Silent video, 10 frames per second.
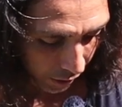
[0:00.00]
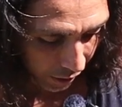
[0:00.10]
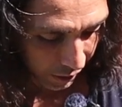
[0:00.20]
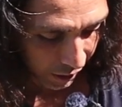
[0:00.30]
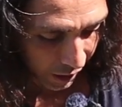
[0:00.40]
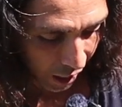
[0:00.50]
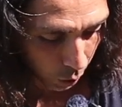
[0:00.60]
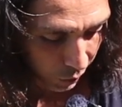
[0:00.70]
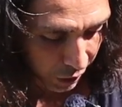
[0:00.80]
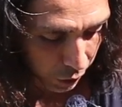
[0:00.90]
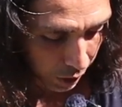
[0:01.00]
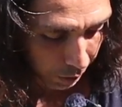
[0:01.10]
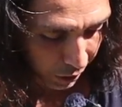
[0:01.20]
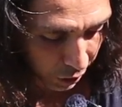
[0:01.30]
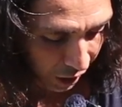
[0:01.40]
and then now we use the
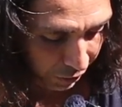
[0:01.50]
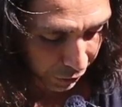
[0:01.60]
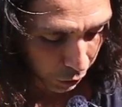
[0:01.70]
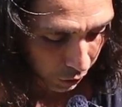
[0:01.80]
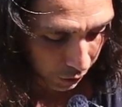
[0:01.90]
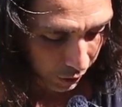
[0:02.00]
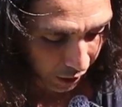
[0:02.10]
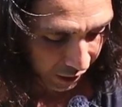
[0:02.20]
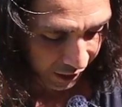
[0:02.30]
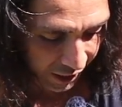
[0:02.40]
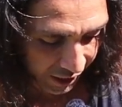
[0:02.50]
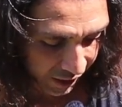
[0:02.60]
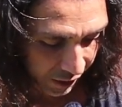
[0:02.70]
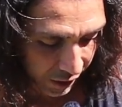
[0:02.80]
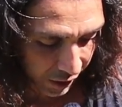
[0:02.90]
butter knife to kind of get
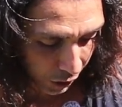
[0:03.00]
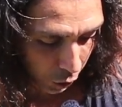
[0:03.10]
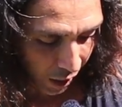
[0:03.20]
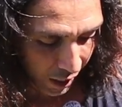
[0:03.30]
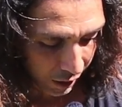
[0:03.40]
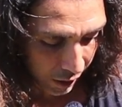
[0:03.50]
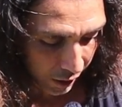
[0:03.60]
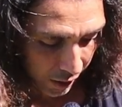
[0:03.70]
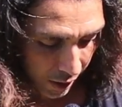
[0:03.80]
into the crack,